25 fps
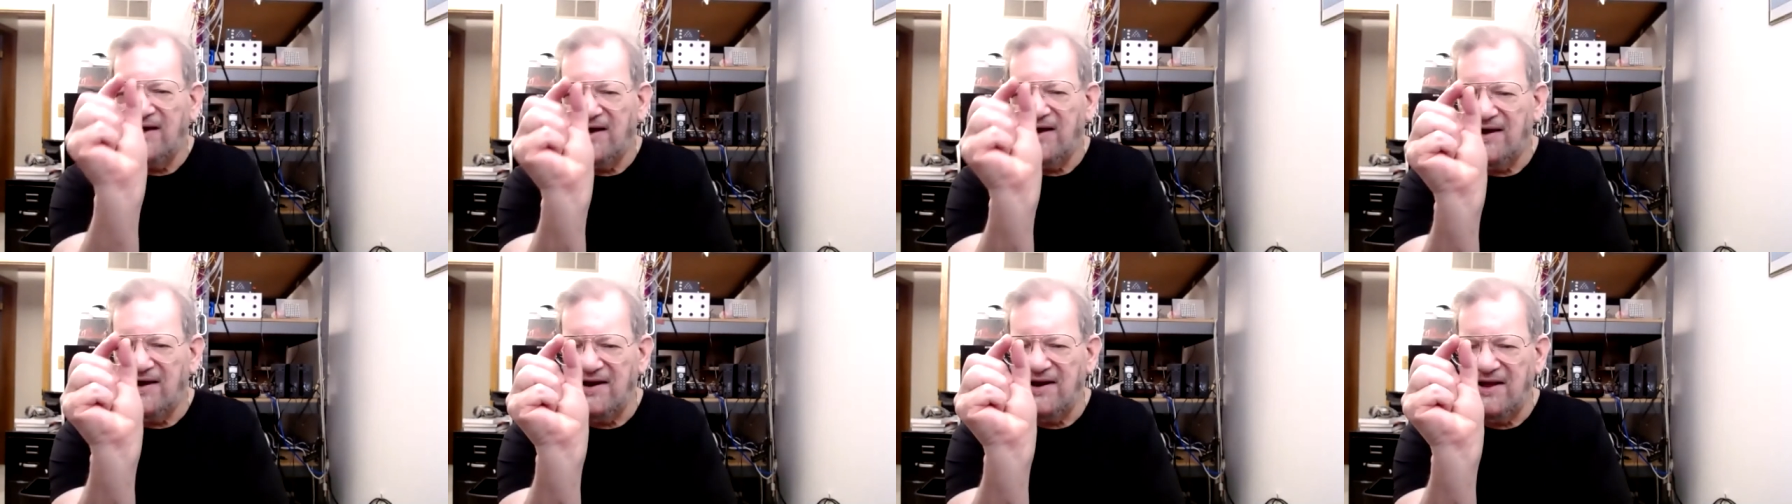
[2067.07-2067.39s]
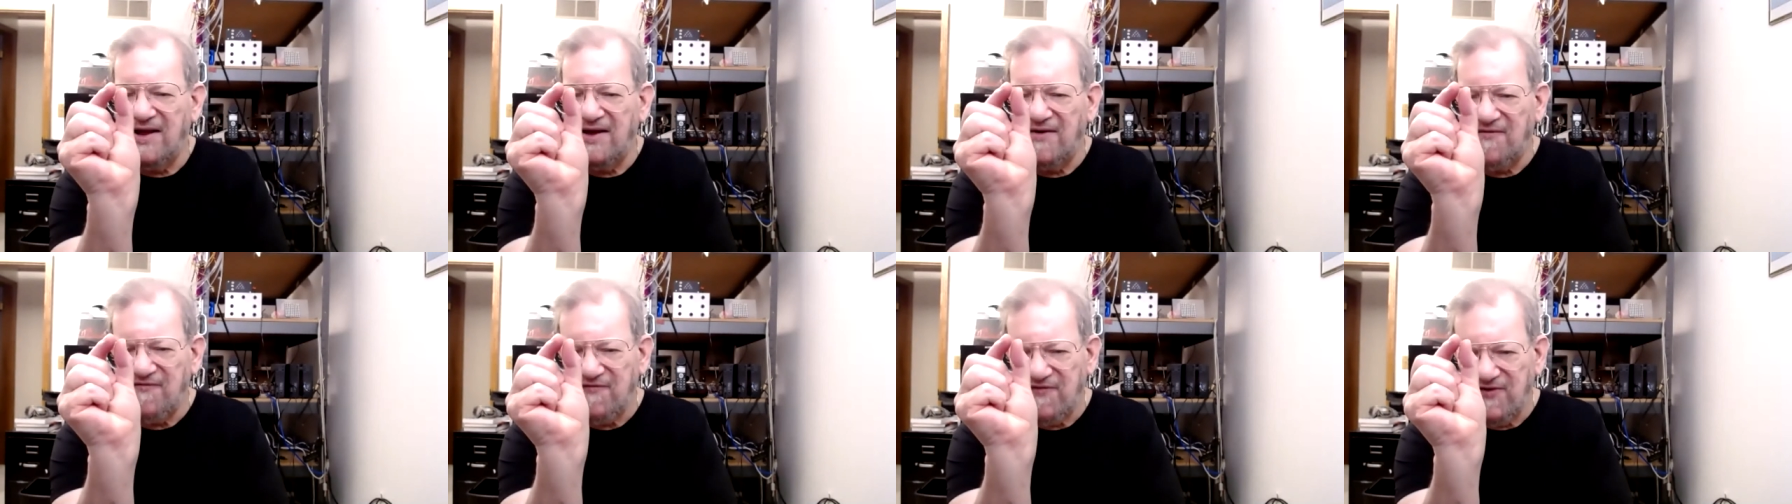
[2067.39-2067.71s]
an
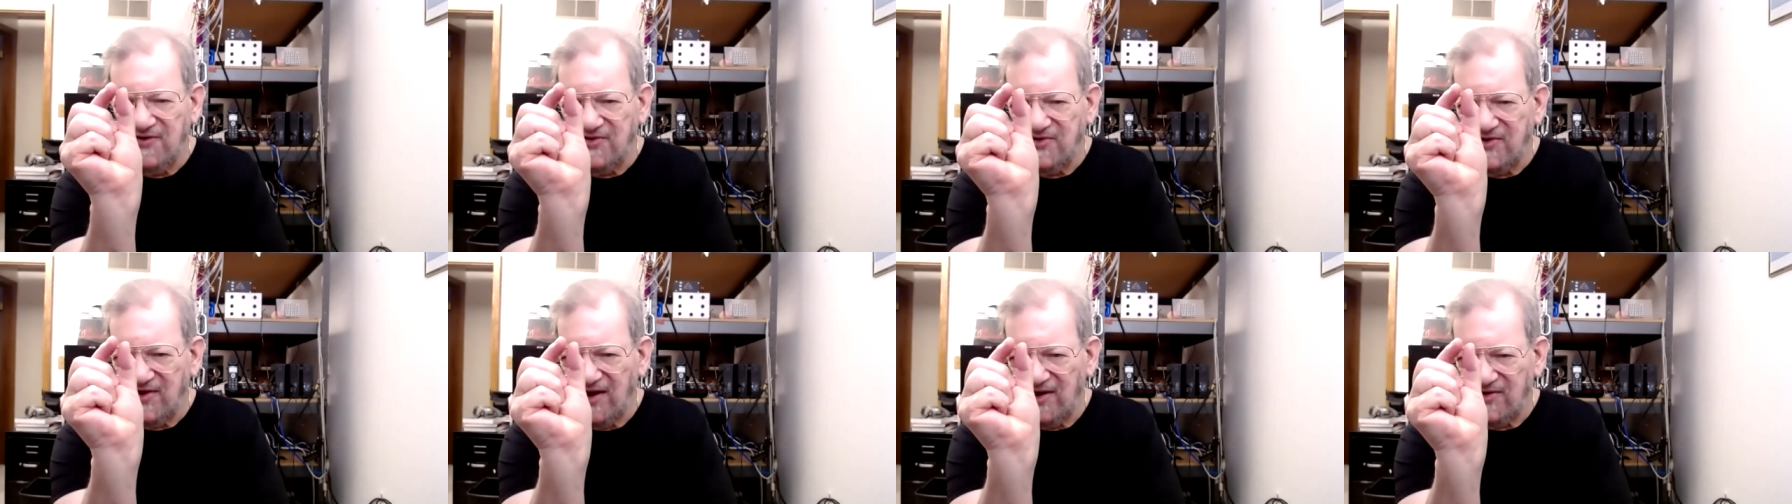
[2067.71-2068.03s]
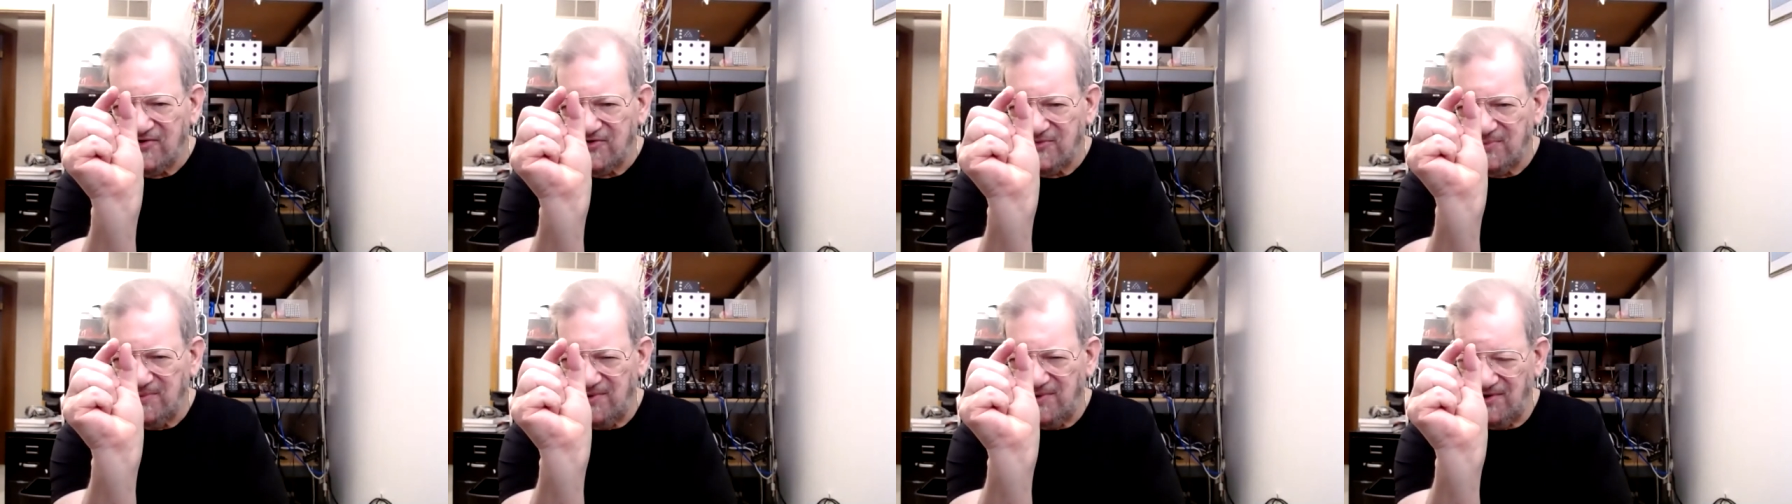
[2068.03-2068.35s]

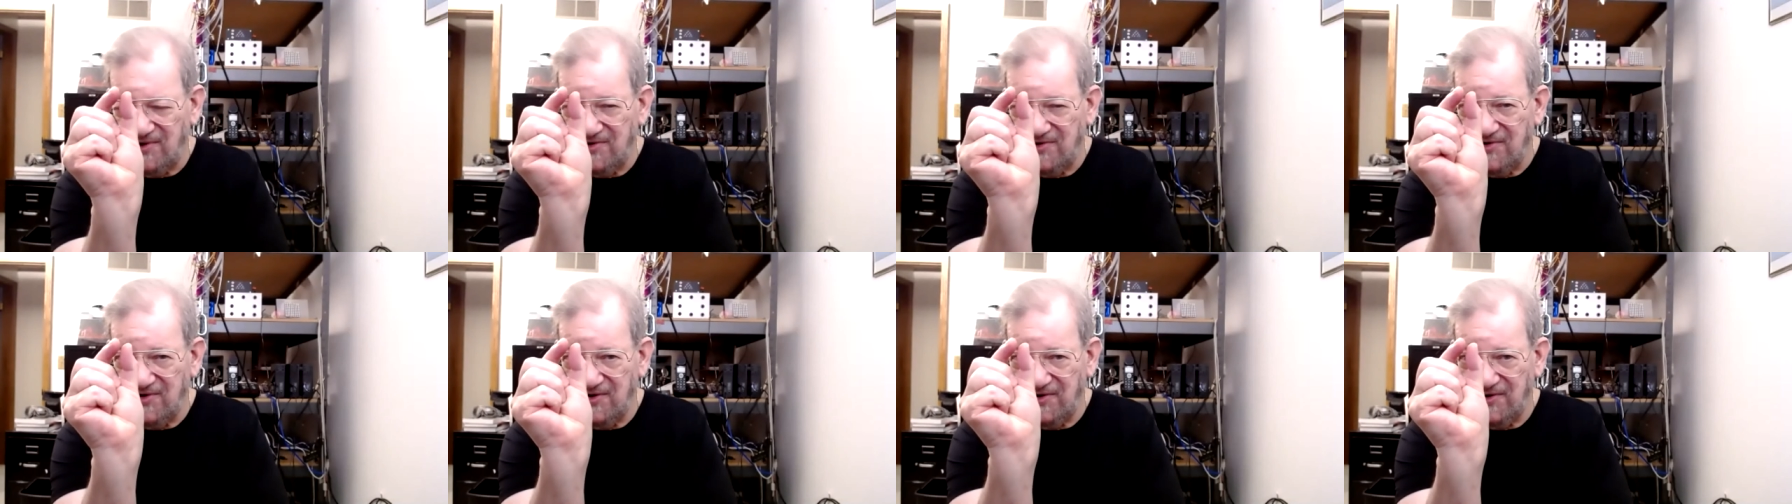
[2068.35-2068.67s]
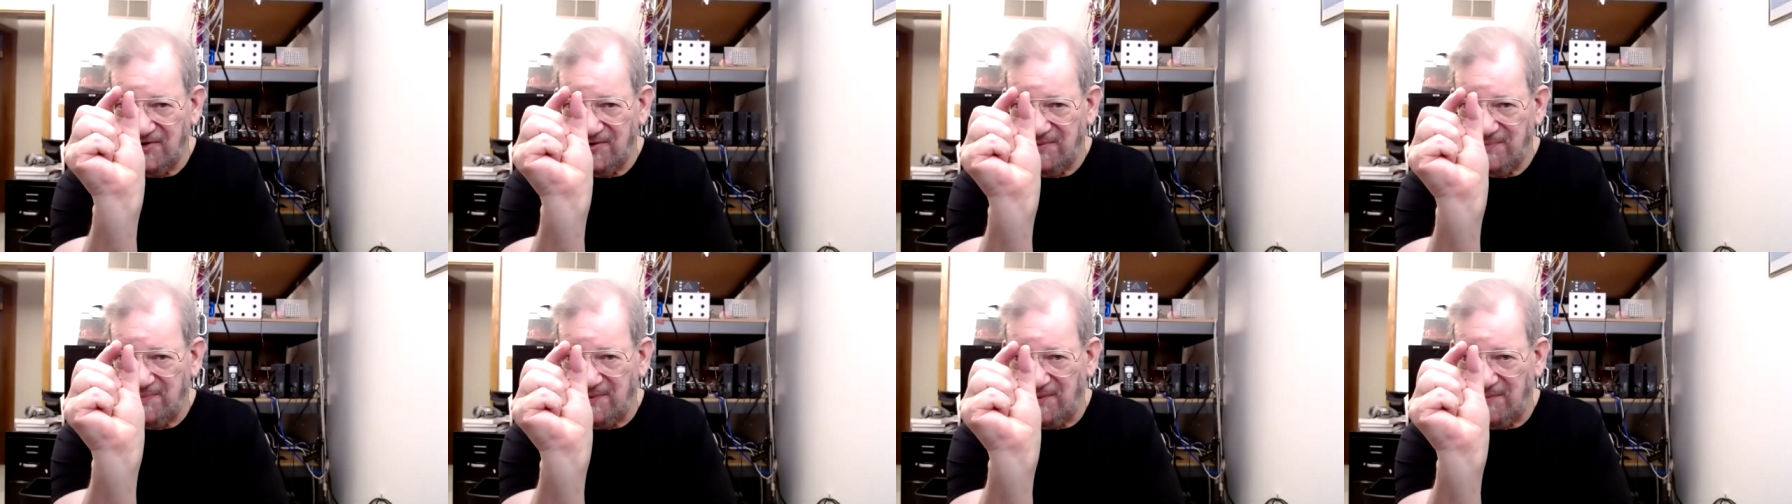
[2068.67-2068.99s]
infinitesimal in
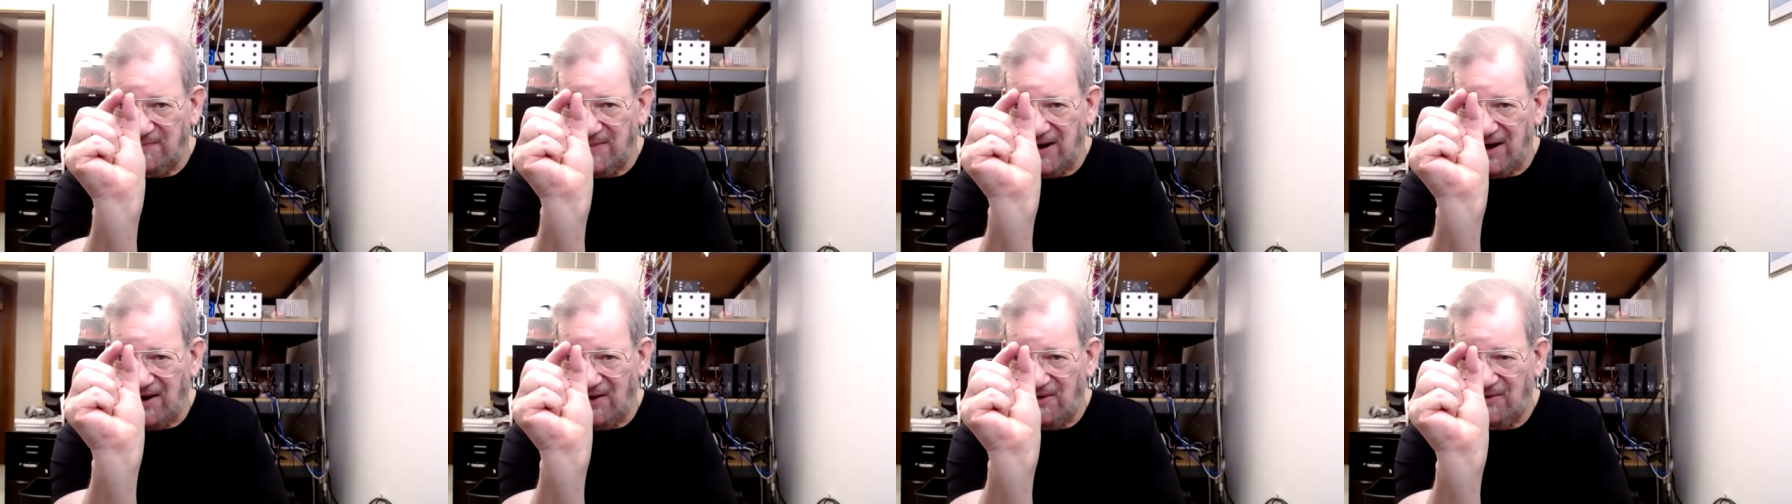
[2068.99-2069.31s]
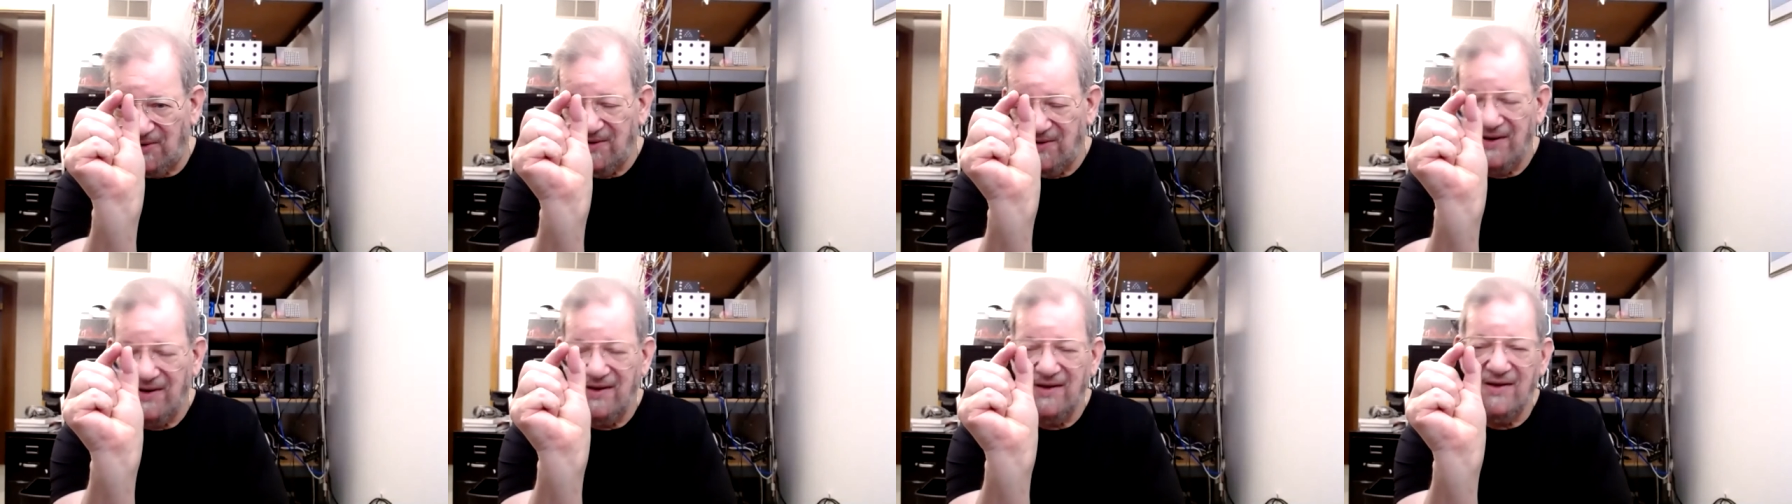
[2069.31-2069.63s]
Europe
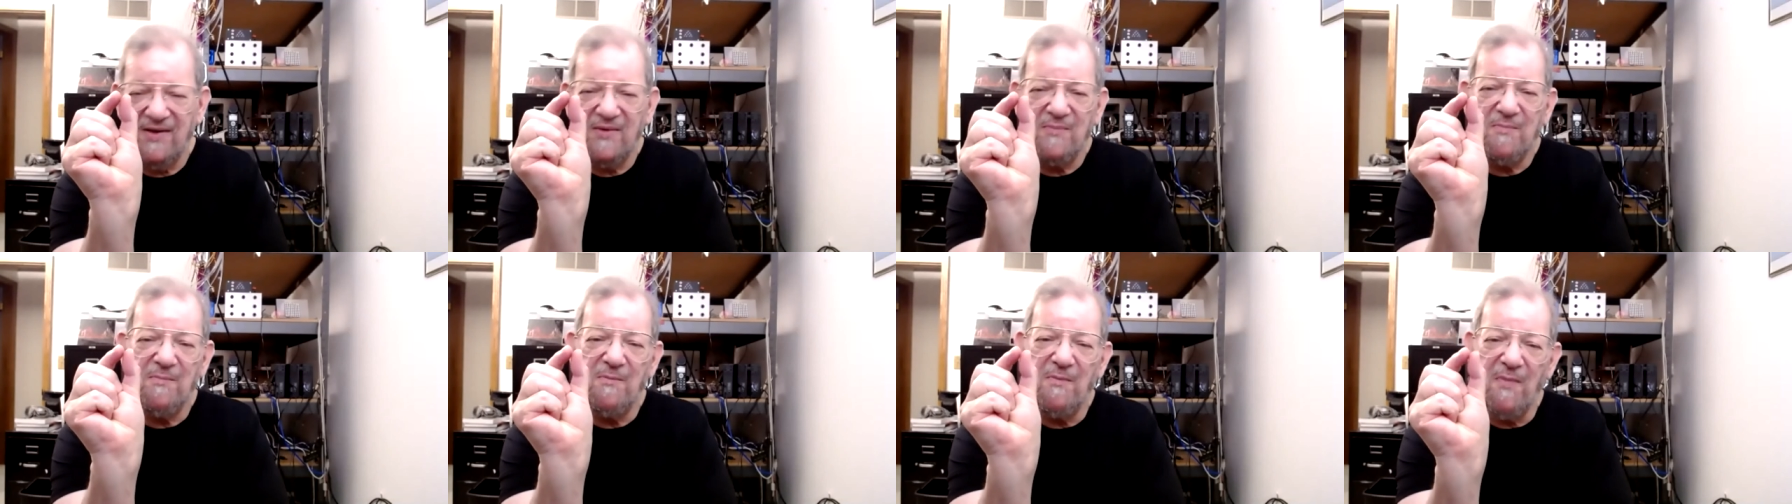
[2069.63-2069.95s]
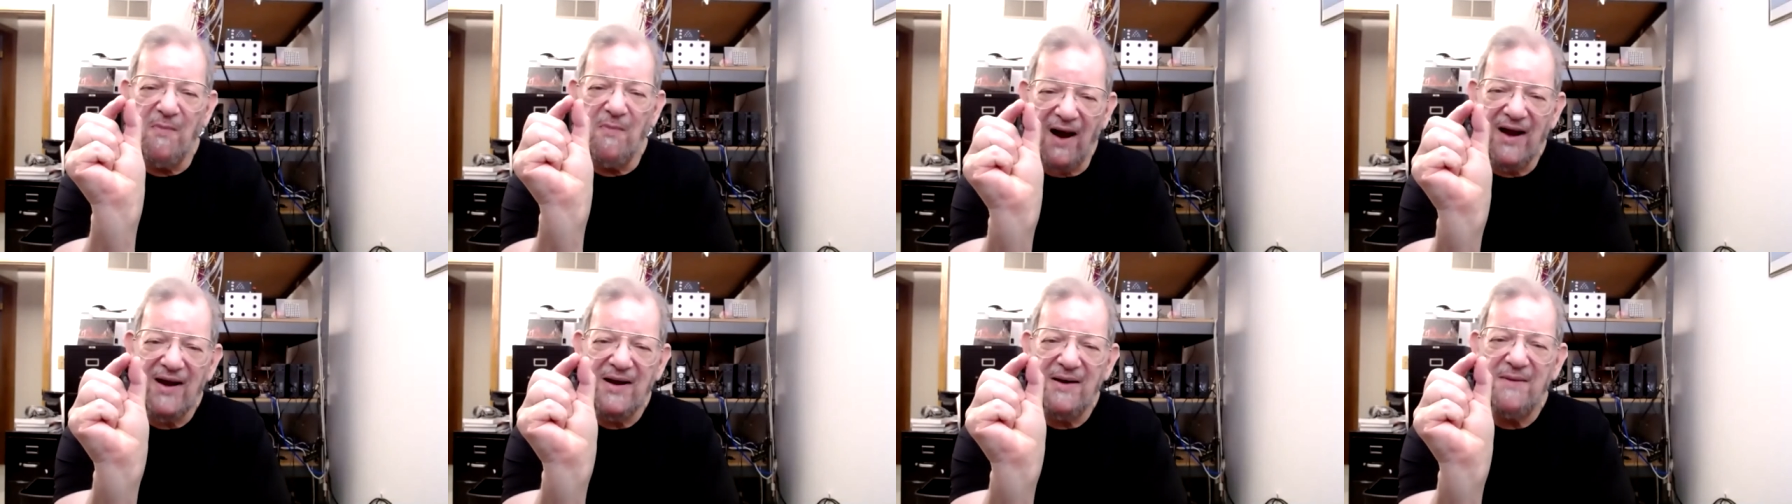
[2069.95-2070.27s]
amount
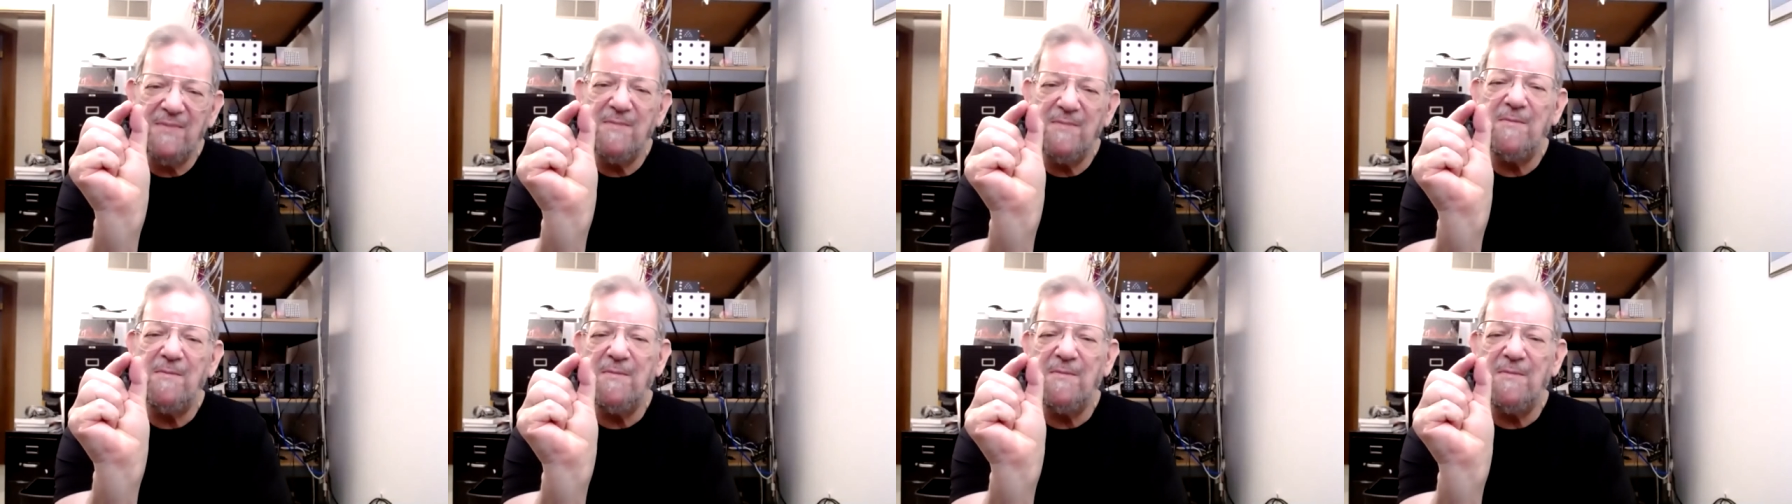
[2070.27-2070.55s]
might,